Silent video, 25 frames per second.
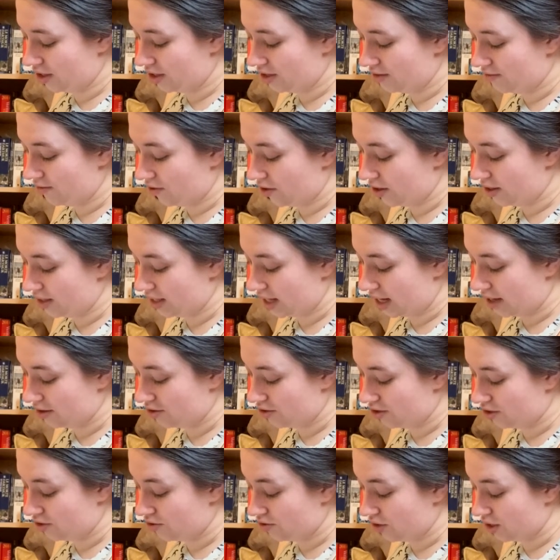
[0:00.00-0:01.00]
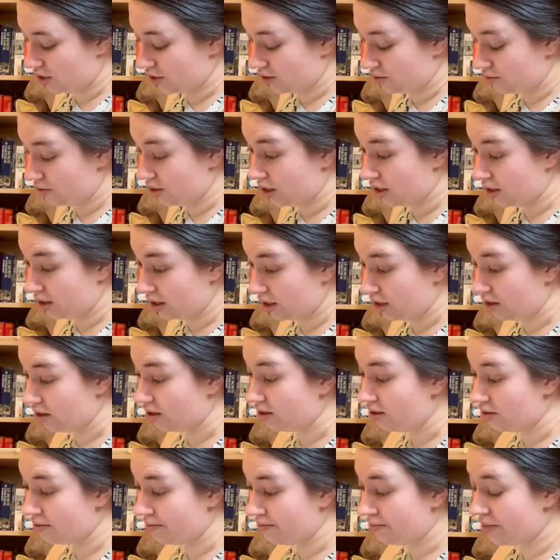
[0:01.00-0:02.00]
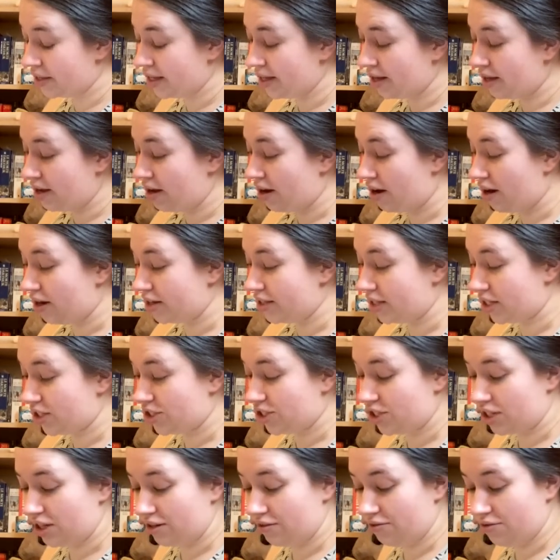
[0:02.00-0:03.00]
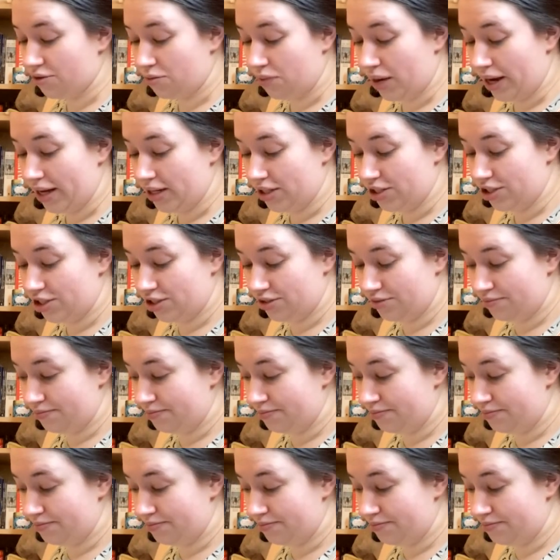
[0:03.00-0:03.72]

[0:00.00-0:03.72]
voice actress Crystal Khalil auditioning for Witch.